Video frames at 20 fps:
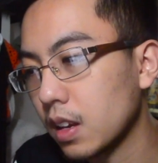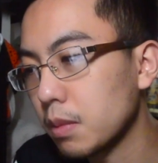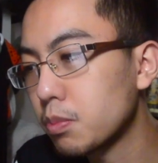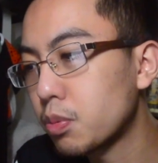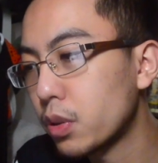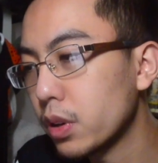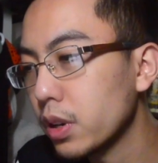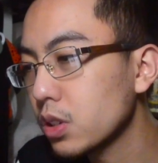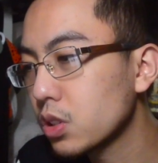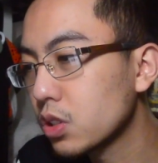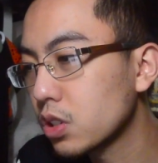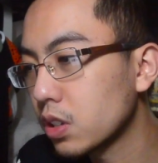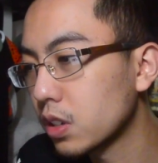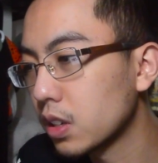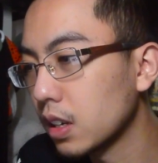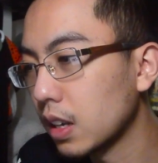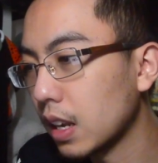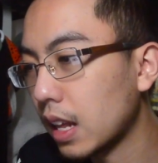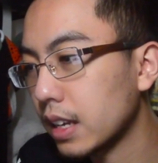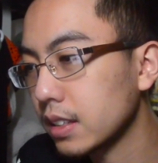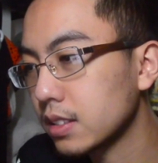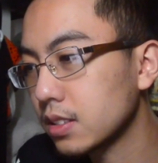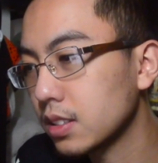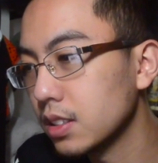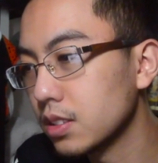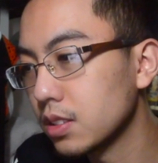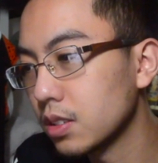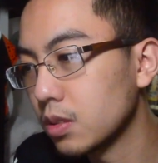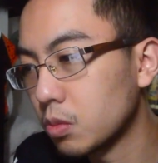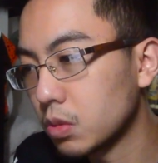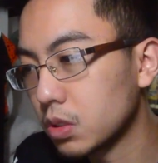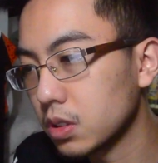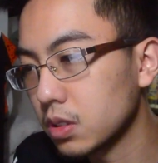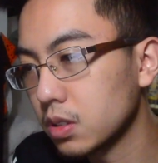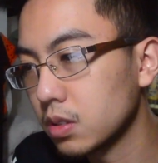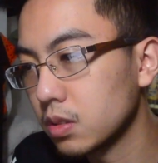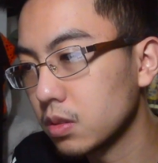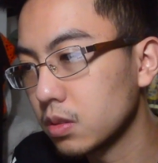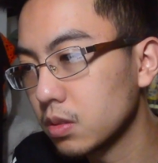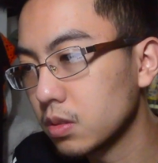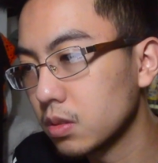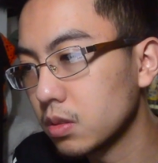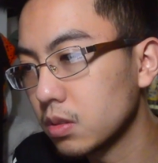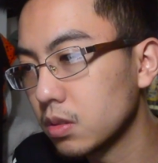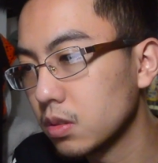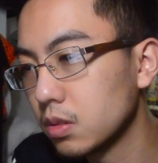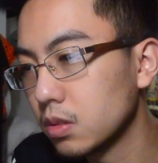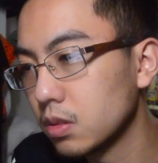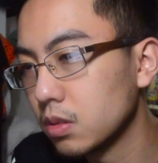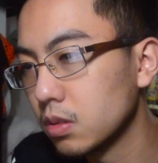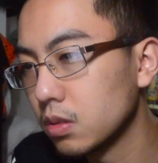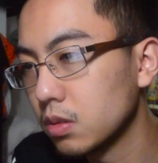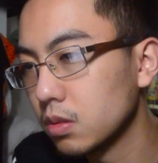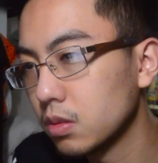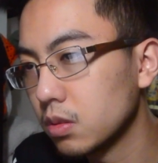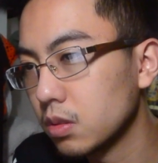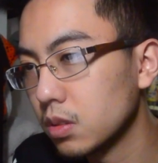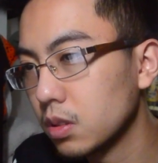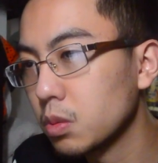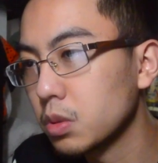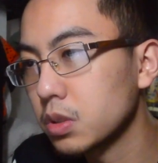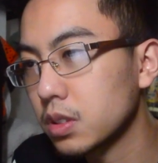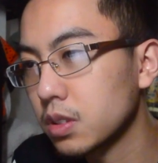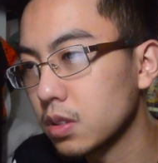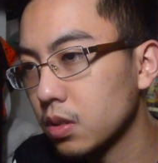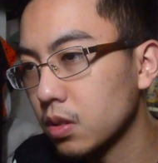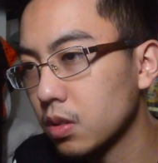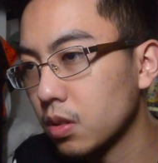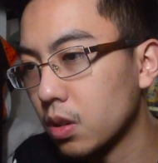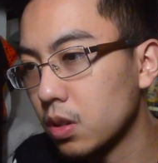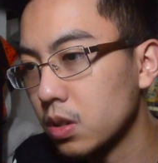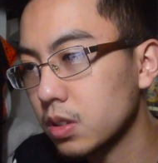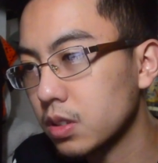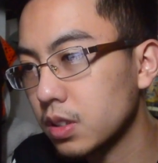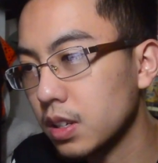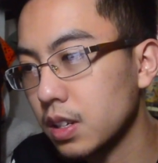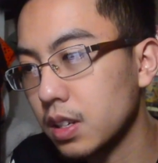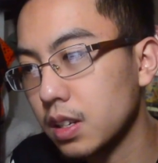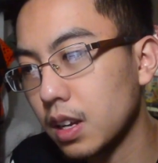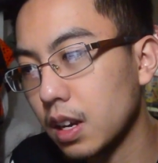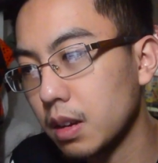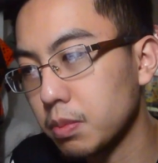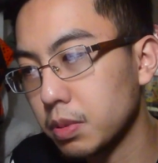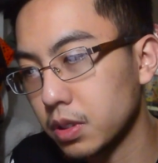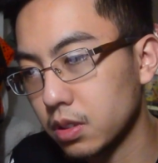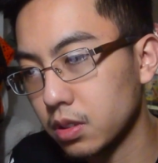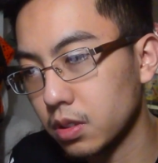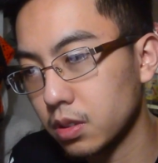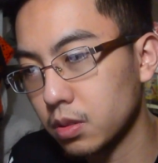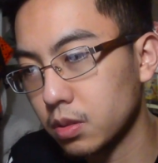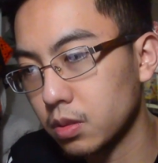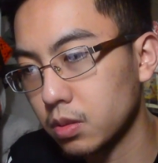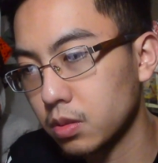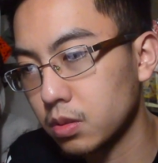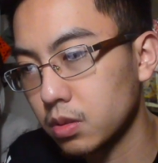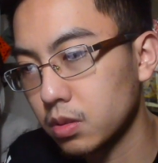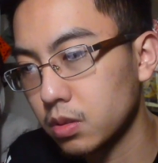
I'm pretty sure last season was 13 episodes.